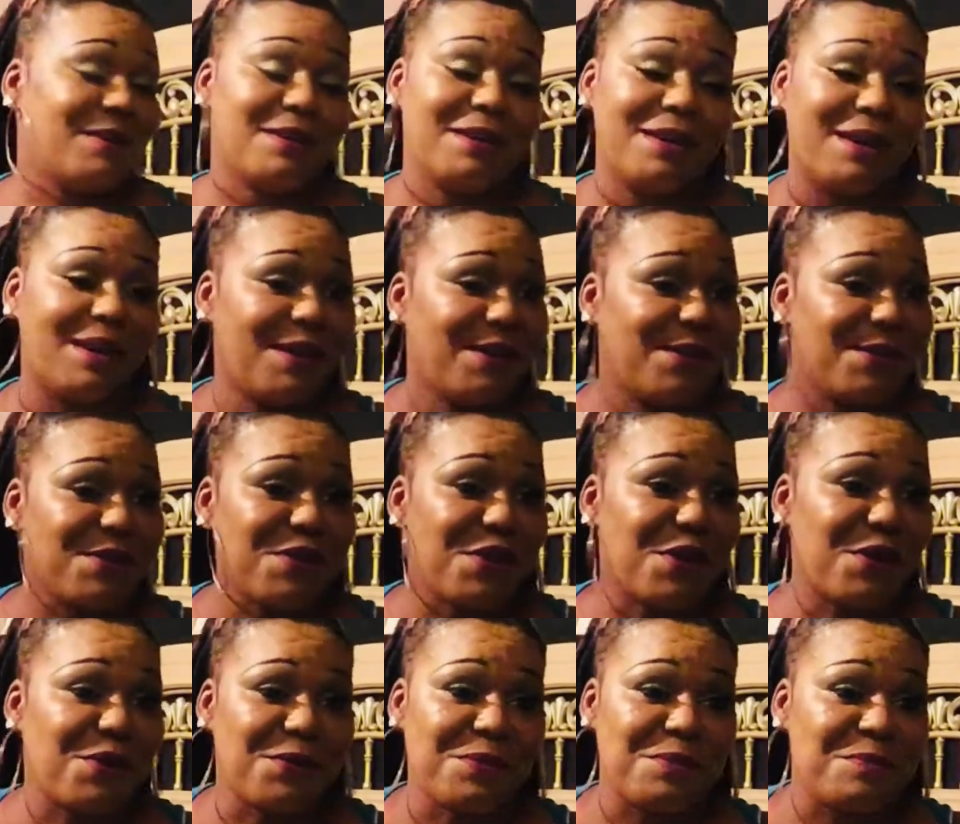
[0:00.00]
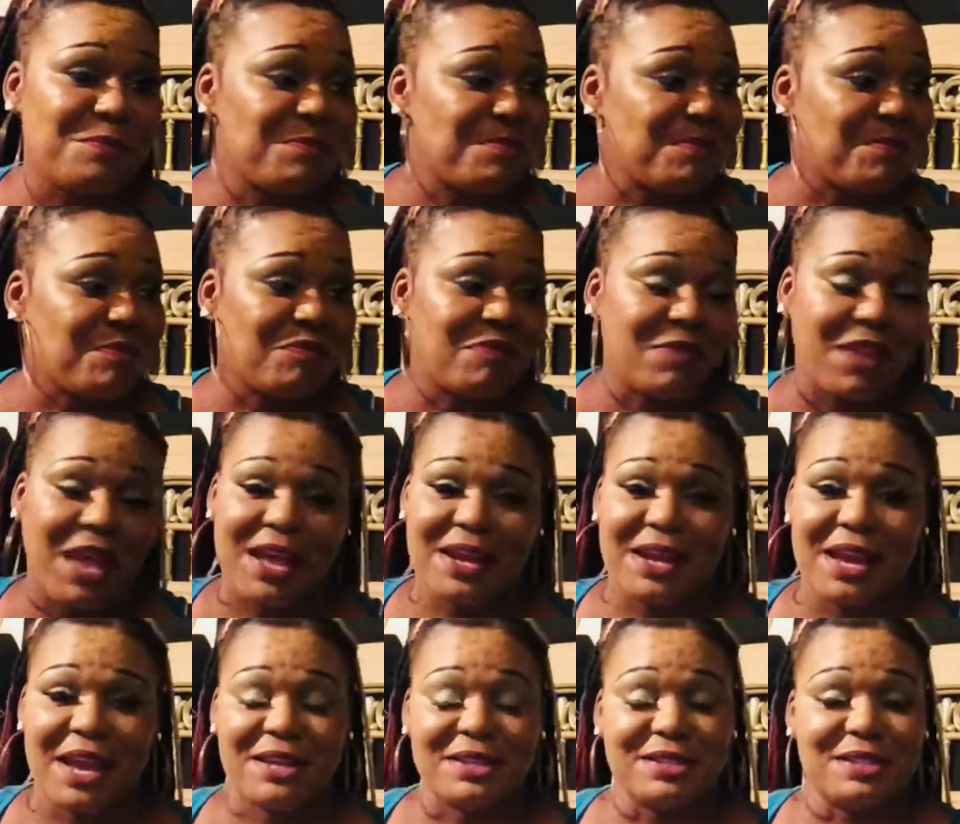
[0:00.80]
I don't know.
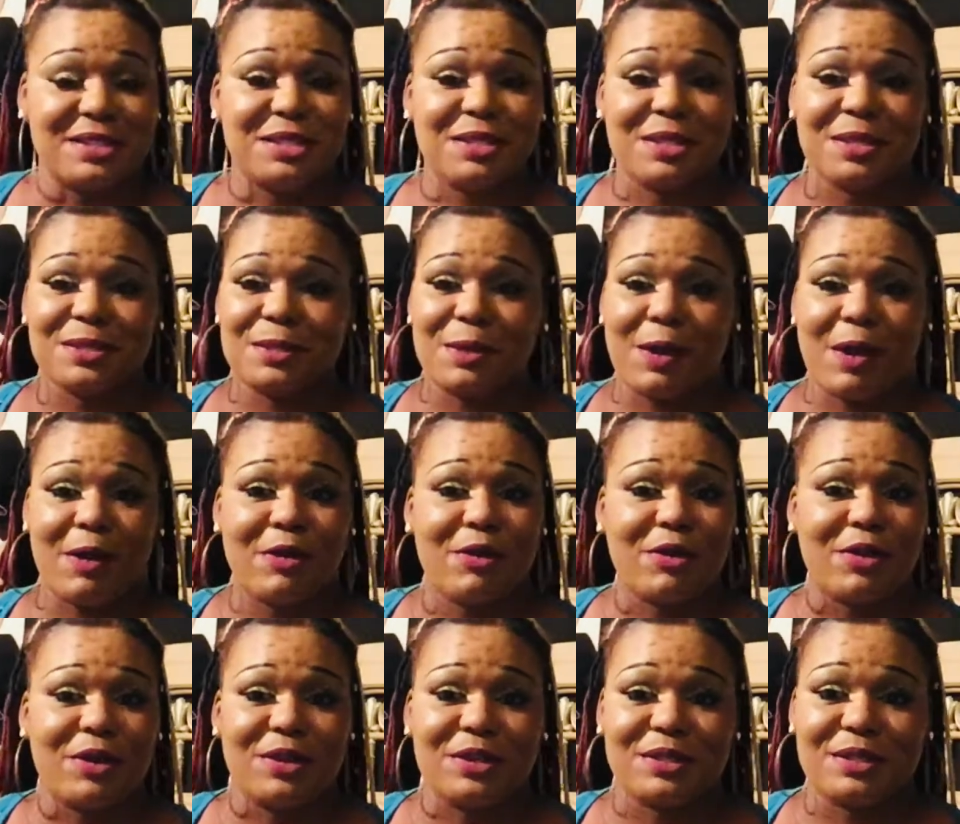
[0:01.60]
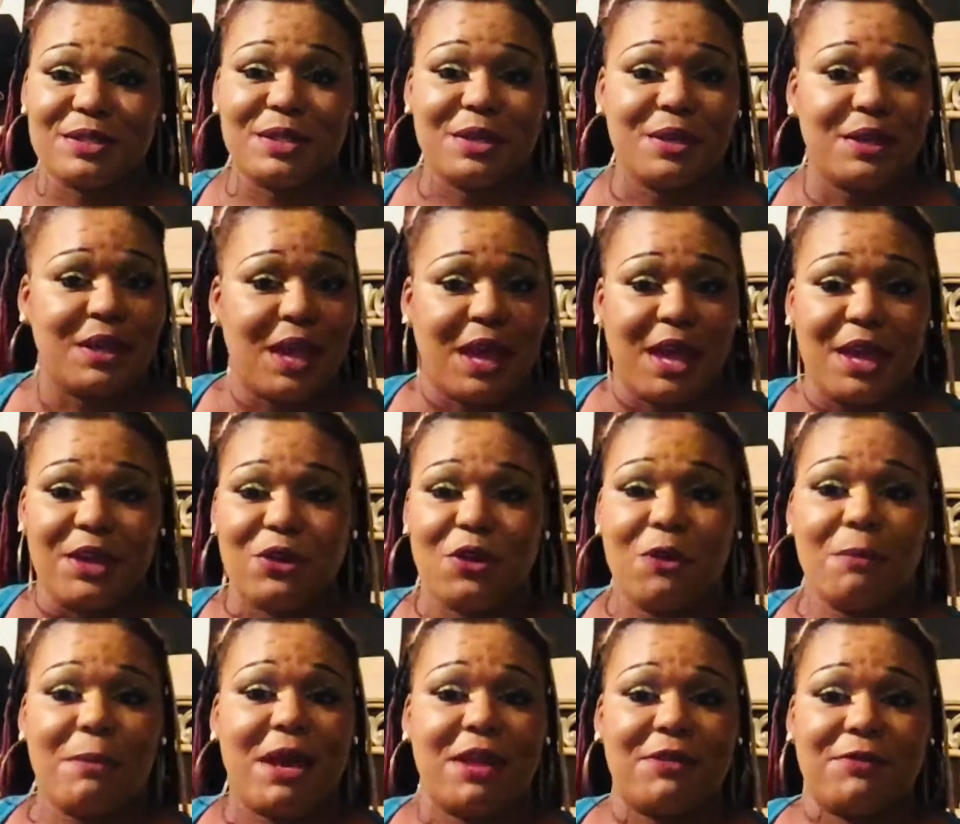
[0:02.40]
I gotta see this right here, because ain't
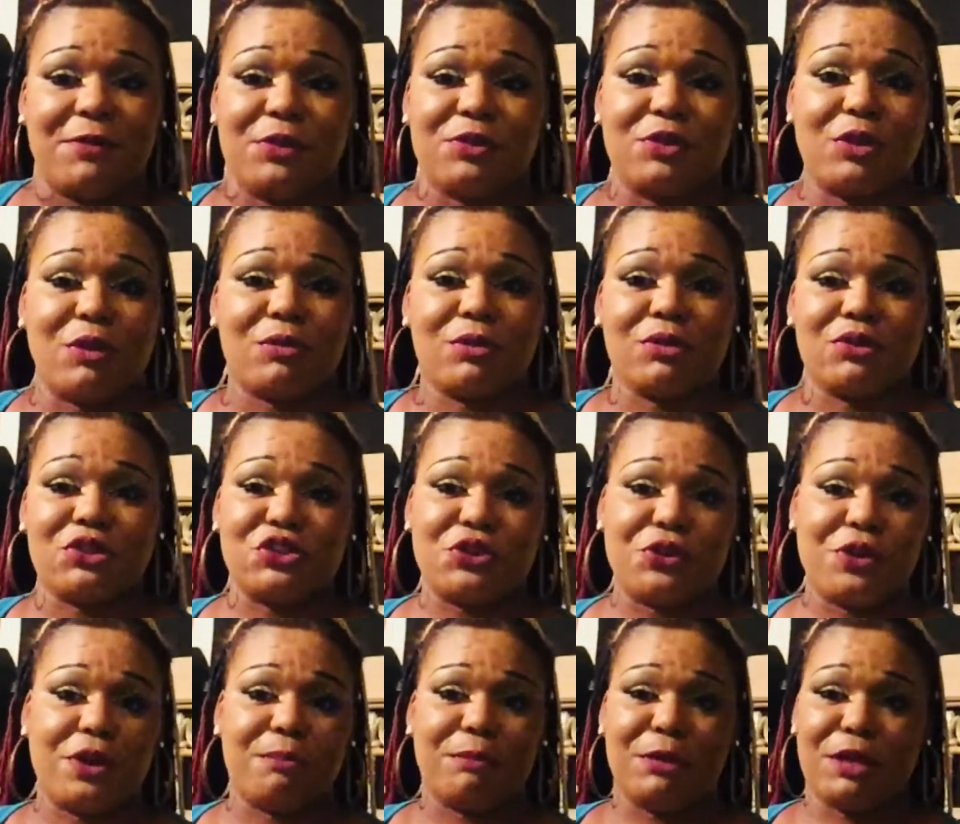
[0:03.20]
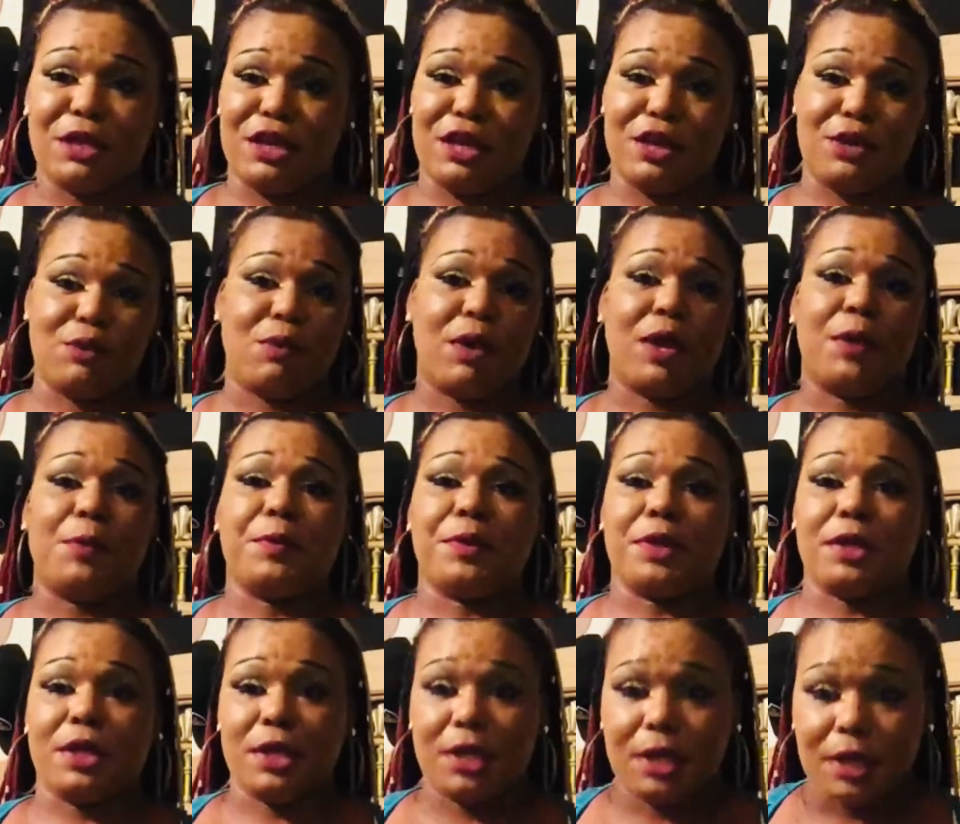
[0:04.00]
nobody finna throw no chair at me and get away
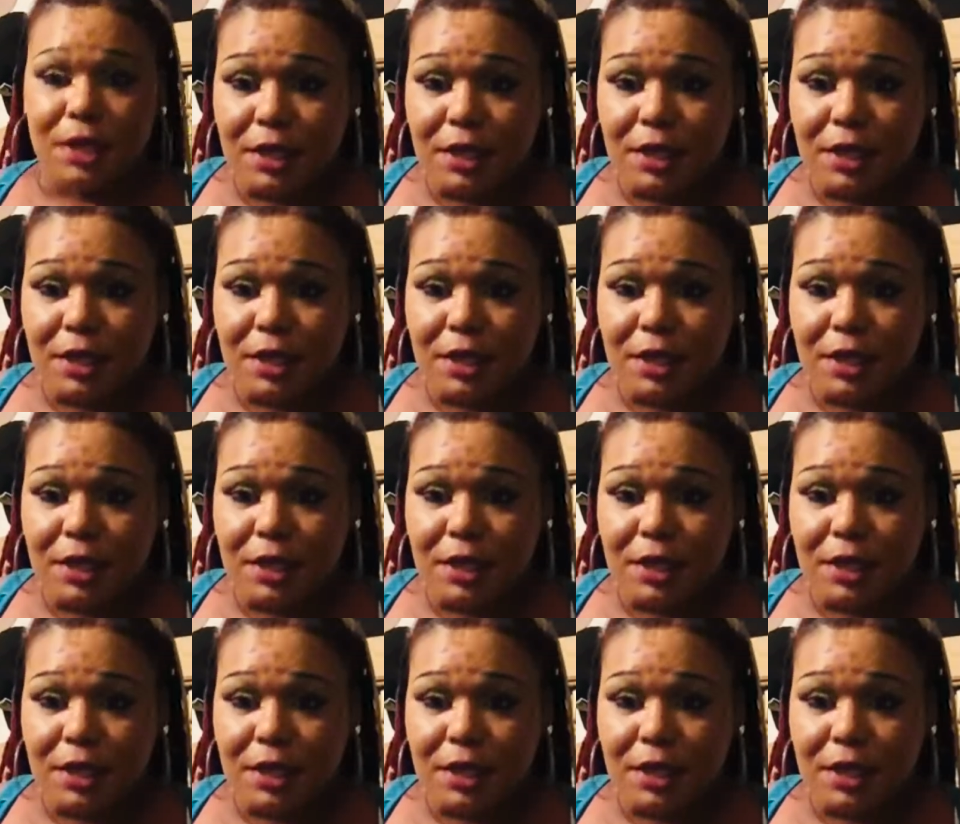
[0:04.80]
with it.